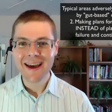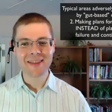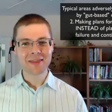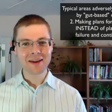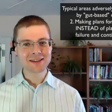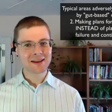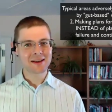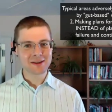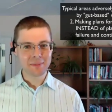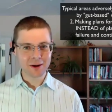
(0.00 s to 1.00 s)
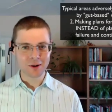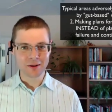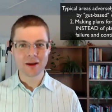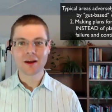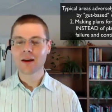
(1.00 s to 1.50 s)
And this is a big
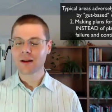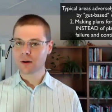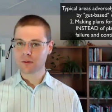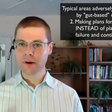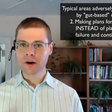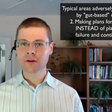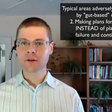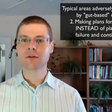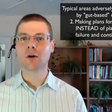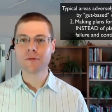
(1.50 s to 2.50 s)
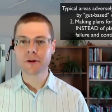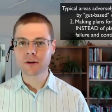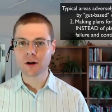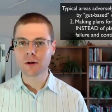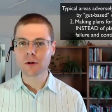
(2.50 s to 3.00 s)
one. You know, we are often
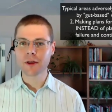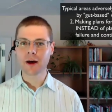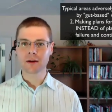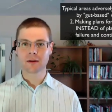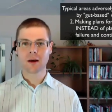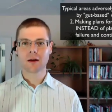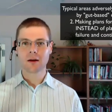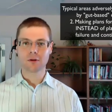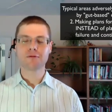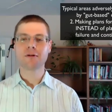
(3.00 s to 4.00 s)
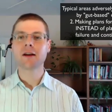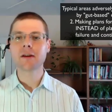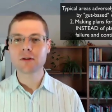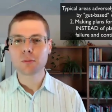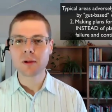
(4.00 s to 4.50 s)
told that, you know,
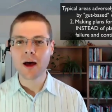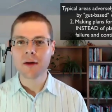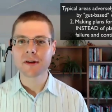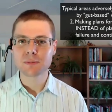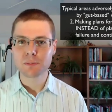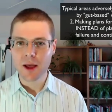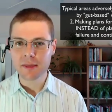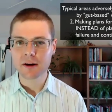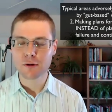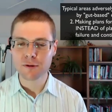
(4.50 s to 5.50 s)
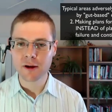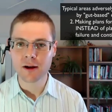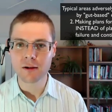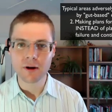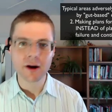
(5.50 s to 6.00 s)
failing to plan is planning to
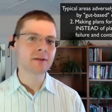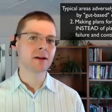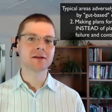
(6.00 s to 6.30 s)
fail, right? That's oh,